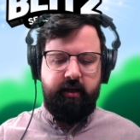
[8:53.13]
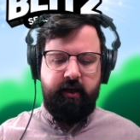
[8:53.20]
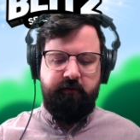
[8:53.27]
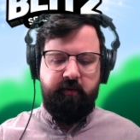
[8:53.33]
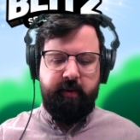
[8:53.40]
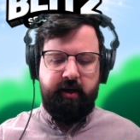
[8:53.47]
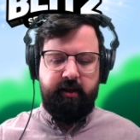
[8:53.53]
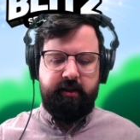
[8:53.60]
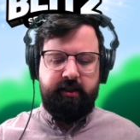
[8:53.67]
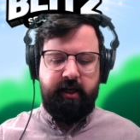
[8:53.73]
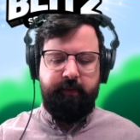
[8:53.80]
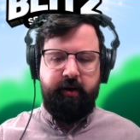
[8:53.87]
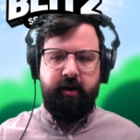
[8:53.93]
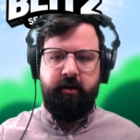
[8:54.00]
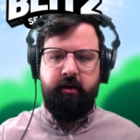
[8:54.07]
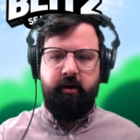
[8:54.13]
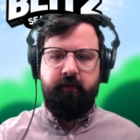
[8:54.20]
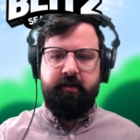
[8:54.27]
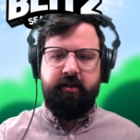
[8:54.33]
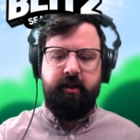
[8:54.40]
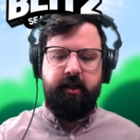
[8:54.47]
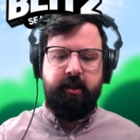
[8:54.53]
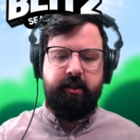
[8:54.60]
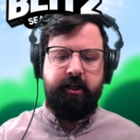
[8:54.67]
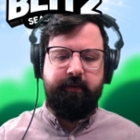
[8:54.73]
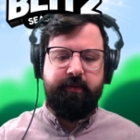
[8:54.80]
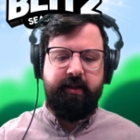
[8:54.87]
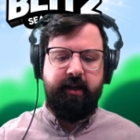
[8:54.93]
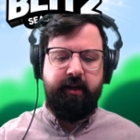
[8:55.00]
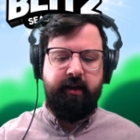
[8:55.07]
Never been in the top hundred. All of a sudden in the
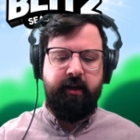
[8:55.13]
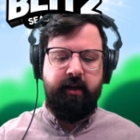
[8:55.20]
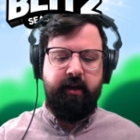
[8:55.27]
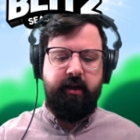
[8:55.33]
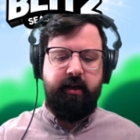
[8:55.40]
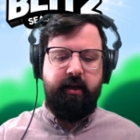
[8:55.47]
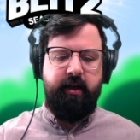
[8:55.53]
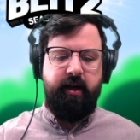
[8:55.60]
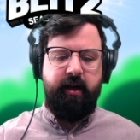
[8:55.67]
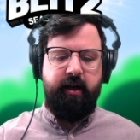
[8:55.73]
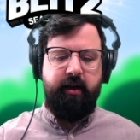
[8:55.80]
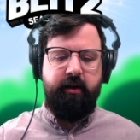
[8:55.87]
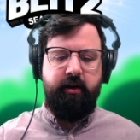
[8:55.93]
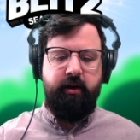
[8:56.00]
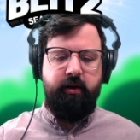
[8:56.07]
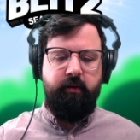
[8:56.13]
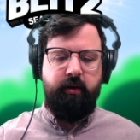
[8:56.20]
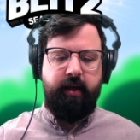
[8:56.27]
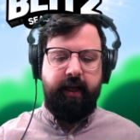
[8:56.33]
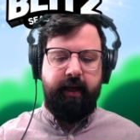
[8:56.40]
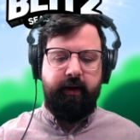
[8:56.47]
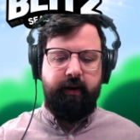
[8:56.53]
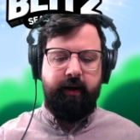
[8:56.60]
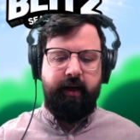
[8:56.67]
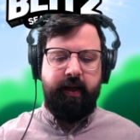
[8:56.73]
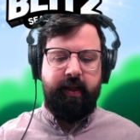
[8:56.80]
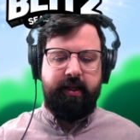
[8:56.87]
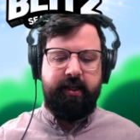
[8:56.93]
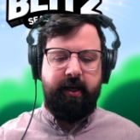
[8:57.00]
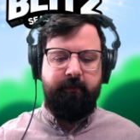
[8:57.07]
top ten. Uh, new account
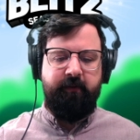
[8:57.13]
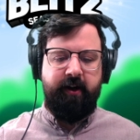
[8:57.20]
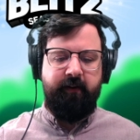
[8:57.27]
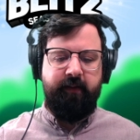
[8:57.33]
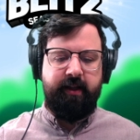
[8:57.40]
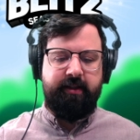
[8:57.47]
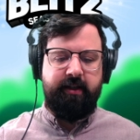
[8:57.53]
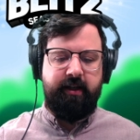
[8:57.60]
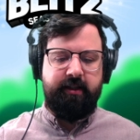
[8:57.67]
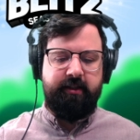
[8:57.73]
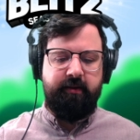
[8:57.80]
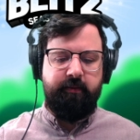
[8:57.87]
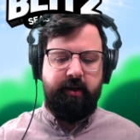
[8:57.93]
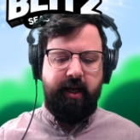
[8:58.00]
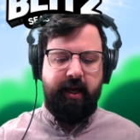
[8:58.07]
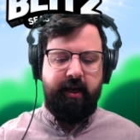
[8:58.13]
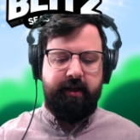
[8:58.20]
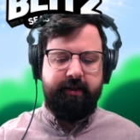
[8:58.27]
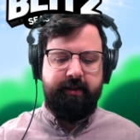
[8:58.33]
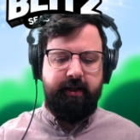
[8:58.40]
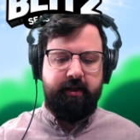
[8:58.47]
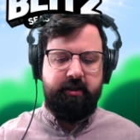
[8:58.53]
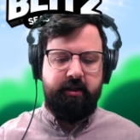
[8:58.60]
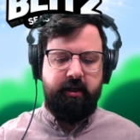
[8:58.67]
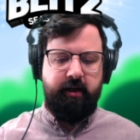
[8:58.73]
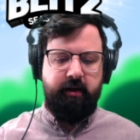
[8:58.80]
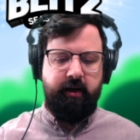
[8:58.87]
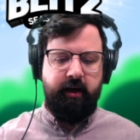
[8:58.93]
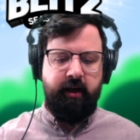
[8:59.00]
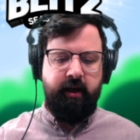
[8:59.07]
in the top five. That's awesome. Chaos
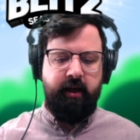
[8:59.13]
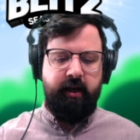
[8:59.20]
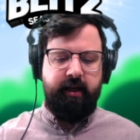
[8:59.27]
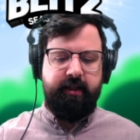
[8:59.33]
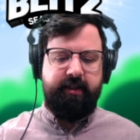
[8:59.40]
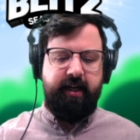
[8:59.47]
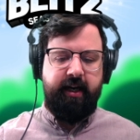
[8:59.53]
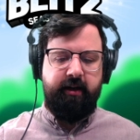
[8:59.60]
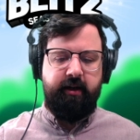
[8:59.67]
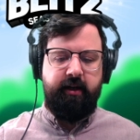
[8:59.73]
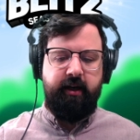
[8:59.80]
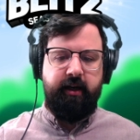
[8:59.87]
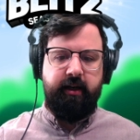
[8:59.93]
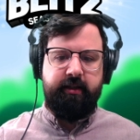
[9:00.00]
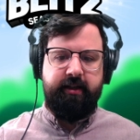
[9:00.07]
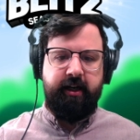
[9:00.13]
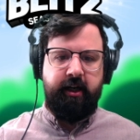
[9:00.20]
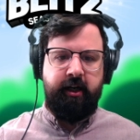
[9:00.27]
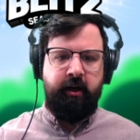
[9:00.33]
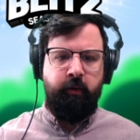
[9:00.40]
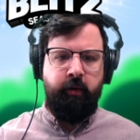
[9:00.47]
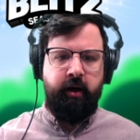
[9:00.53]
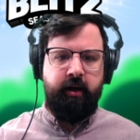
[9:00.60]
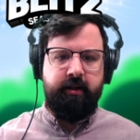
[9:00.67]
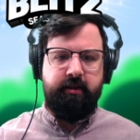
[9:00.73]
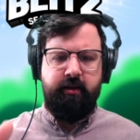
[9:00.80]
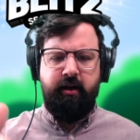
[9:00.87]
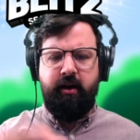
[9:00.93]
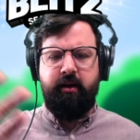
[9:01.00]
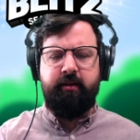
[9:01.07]
legendary. Tiger King's Tiger King wearing his
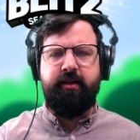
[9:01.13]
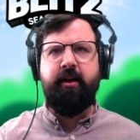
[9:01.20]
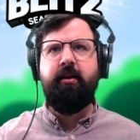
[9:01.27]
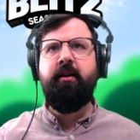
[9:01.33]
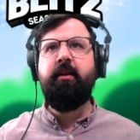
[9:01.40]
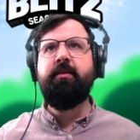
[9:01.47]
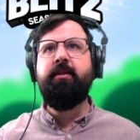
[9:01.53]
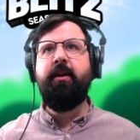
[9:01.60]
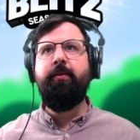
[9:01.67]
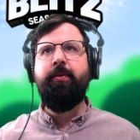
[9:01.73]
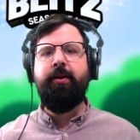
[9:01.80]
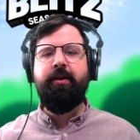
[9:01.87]
oh Tiger King's not